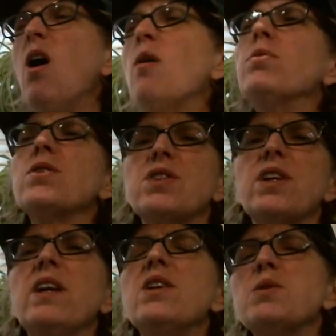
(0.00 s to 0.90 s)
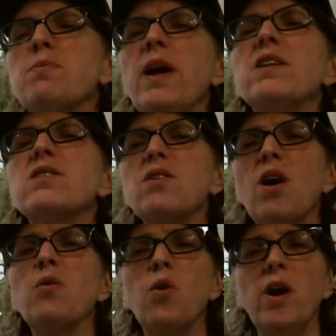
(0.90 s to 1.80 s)
all percent is based
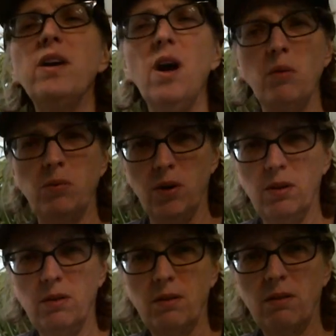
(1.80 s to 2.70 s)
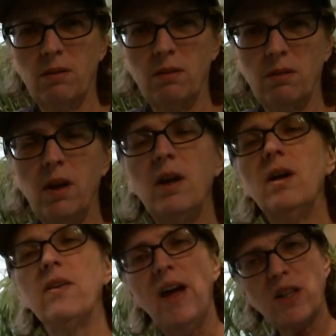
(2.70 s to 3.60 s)
on what number?
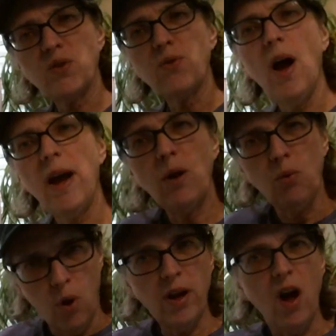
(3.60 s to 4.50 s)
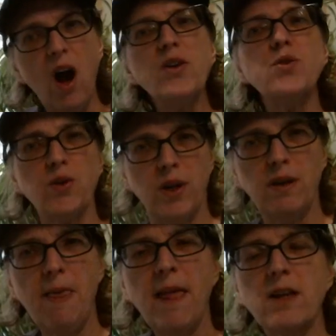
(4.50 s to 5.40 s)
That's right,
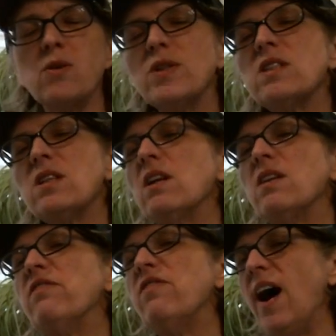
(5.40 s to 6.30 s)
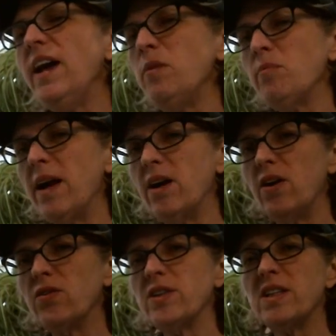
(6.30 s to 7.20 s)
100. So instead of dividing by
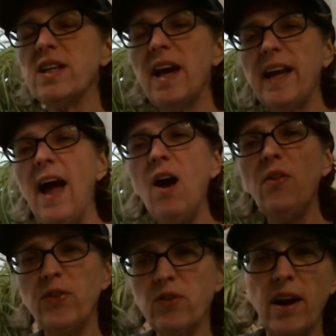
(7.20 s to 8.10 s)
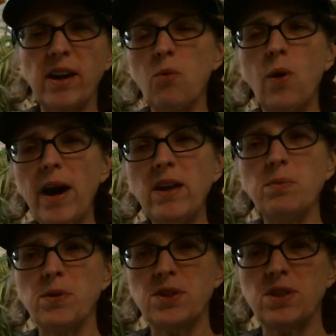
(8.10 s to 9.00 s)
100 to take away
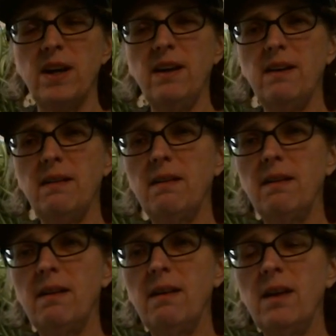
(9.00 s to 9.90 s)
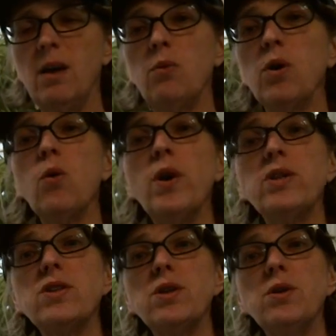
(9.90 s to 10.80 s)
the percent, we're
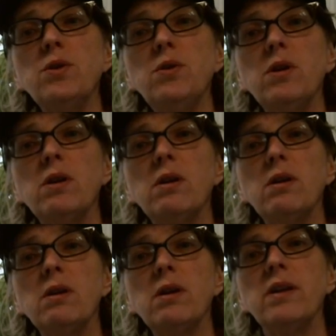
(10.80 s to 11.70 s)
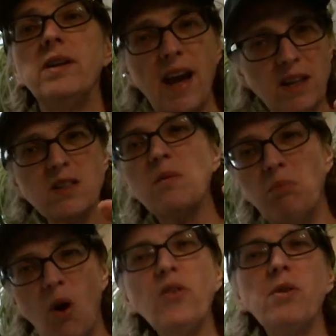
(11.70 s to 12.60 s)
going to, yes,
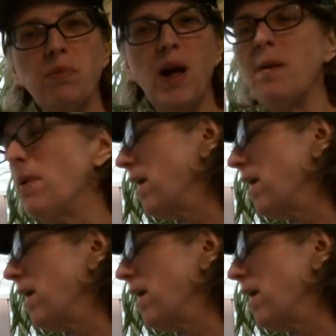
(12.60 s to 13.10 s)
multiply